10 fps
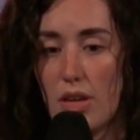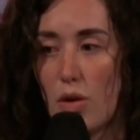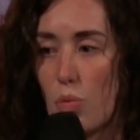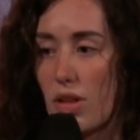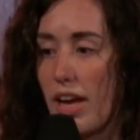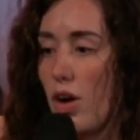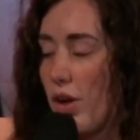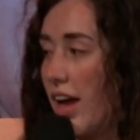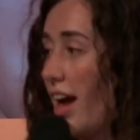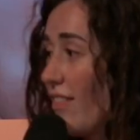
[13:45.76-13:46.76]
We're like,
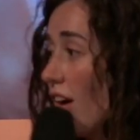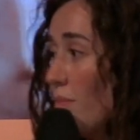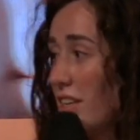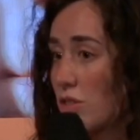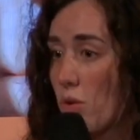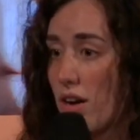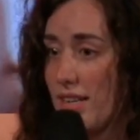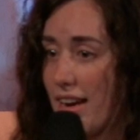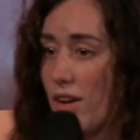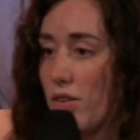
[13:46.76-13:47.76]
okay, I've got my squad
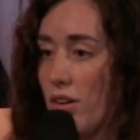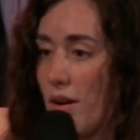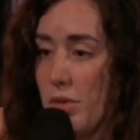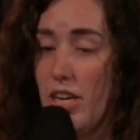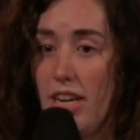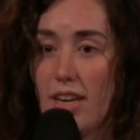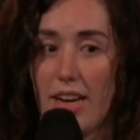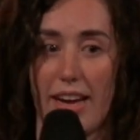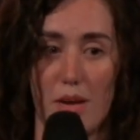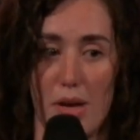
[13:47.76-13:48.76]
now. I'm good.
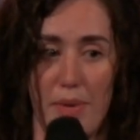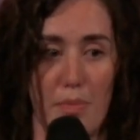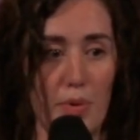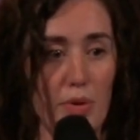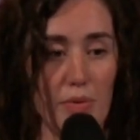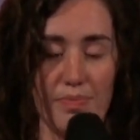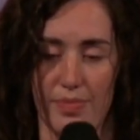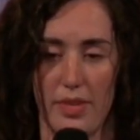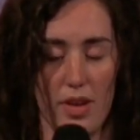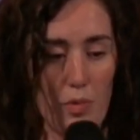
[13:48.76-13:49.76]
I got my people.
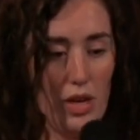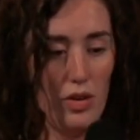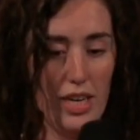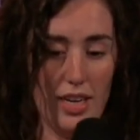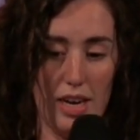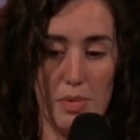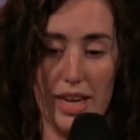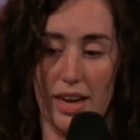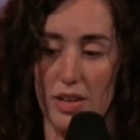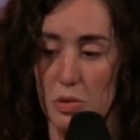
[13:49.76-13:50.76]
We don't need anybody
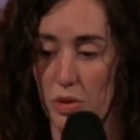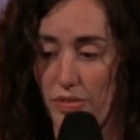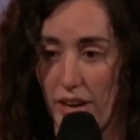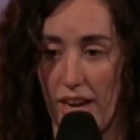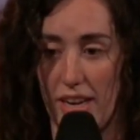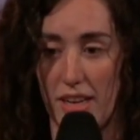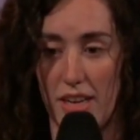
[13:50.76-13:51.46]
else. We're fine.